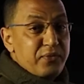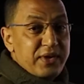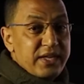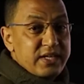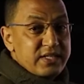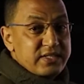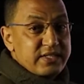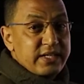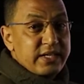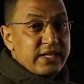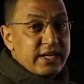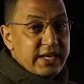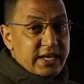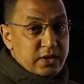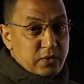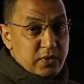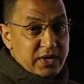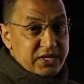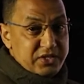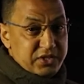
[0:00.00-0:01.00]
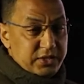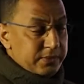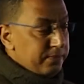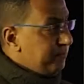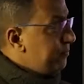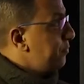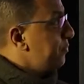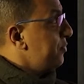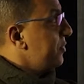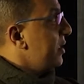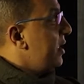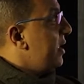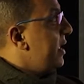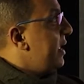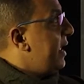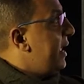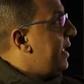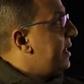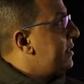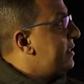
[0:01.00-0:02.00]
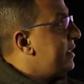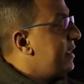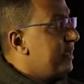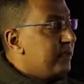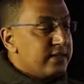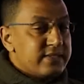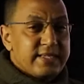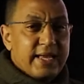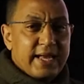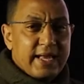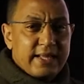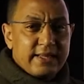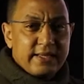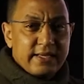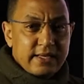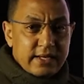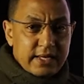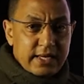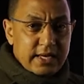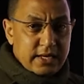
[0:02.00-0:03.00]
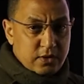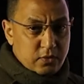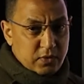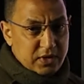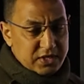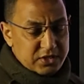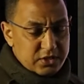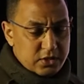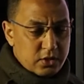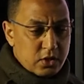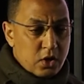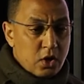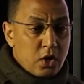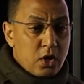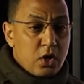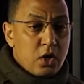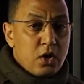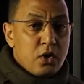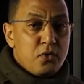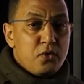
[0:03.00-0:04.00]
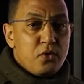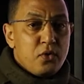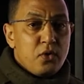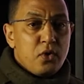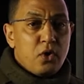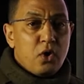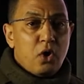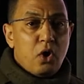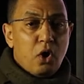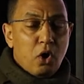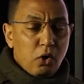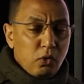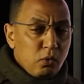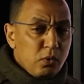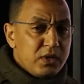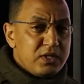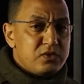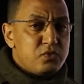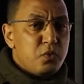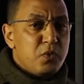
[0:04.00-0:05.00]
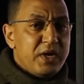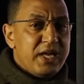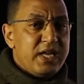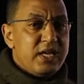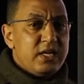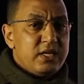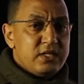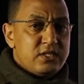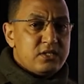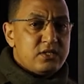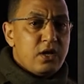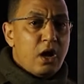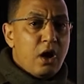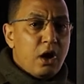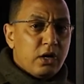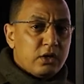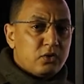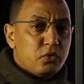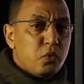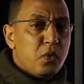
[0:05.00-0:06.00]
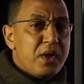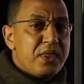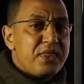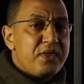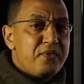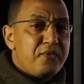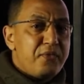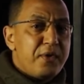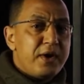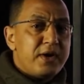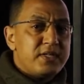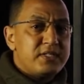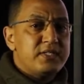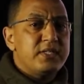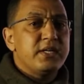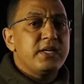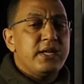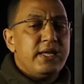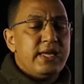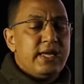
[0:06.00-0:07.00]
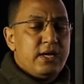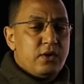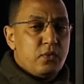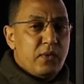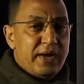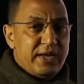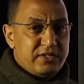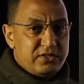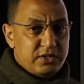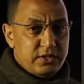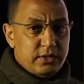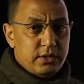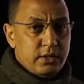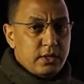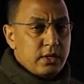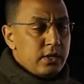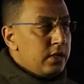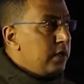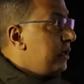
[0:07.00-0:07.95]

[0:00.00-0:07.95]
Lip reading: first degree equation and here second degree equation. Always we start with the first degree equation.